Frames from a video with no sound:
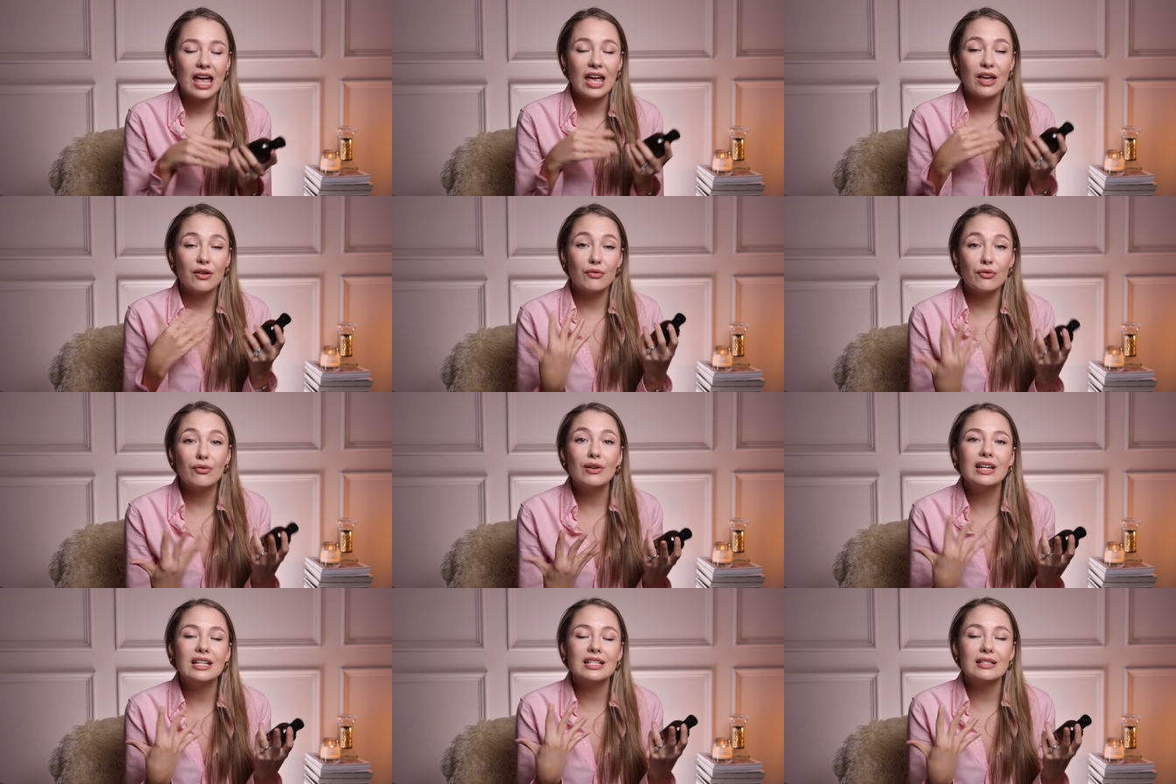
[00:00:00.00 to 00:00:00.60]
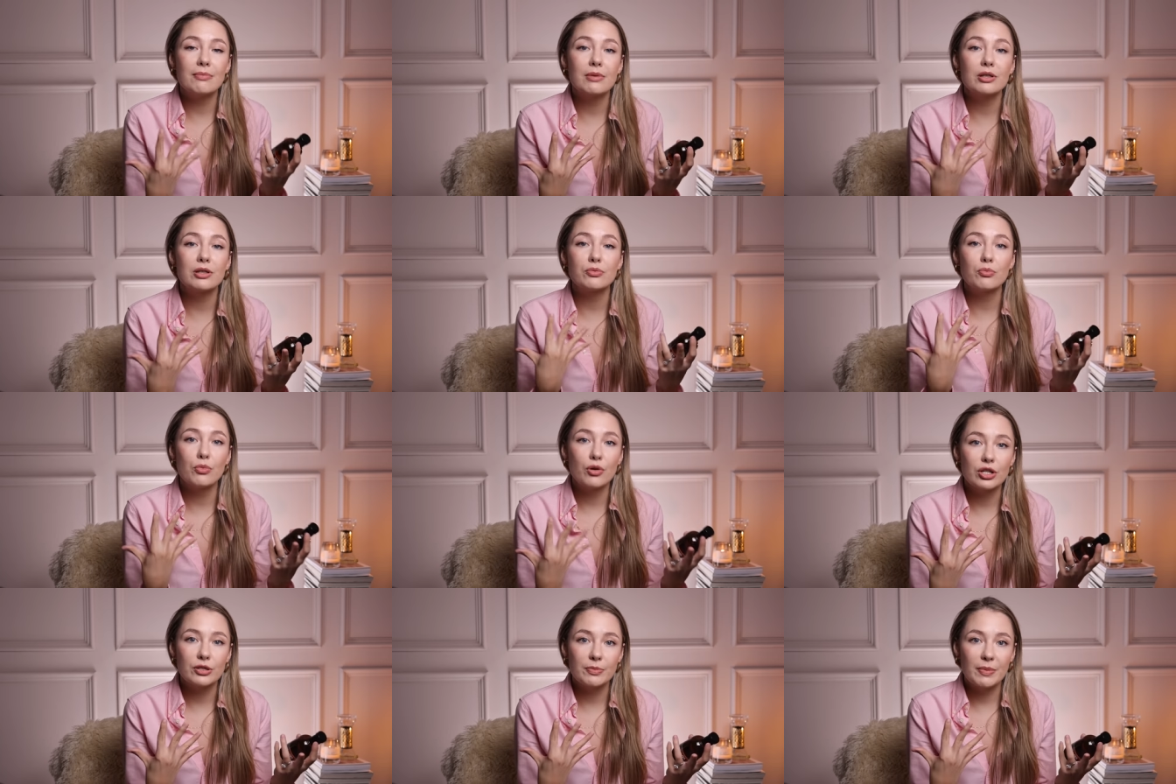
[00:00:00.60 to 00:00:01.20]
It really smells
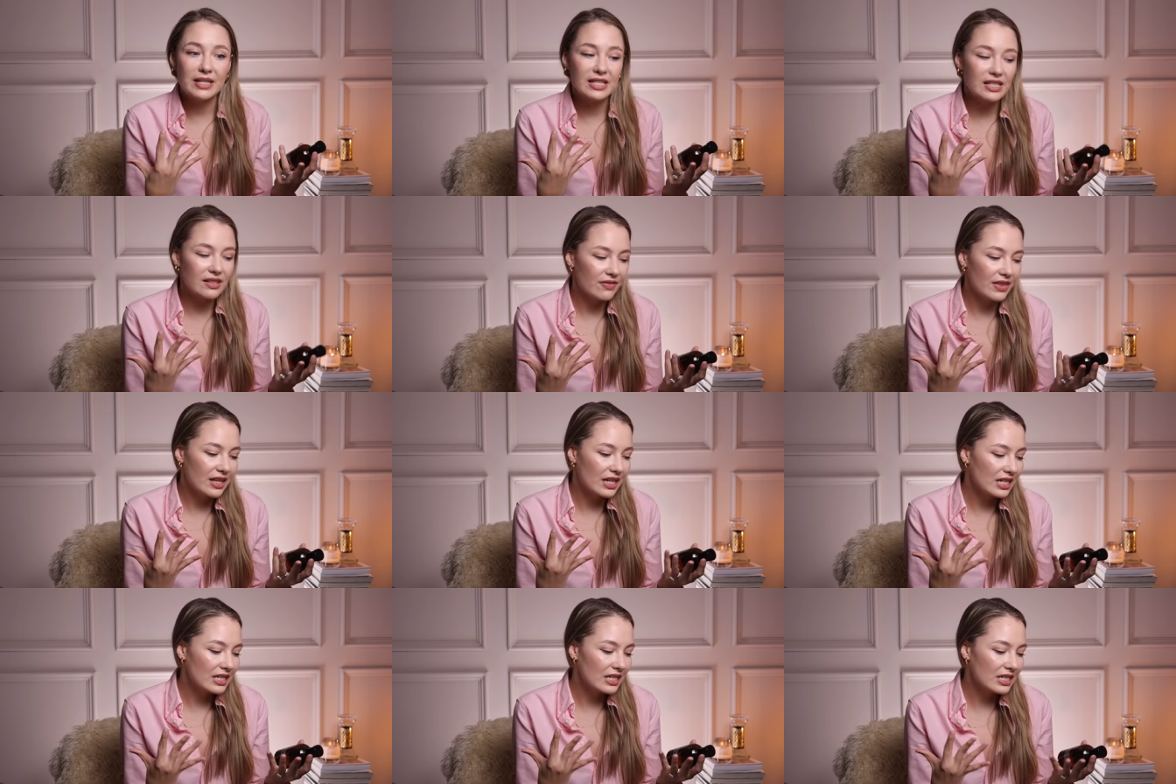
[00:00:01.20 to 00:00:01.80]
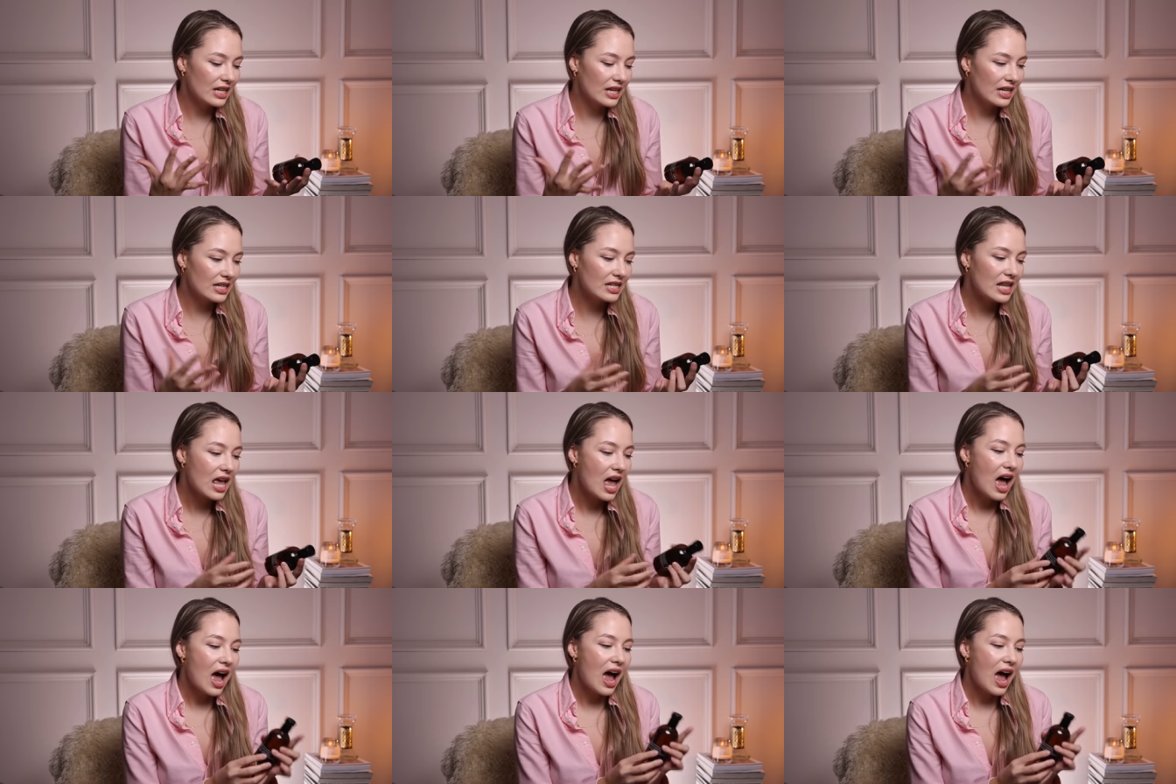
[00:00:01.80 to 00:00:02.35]
more expensive than it is.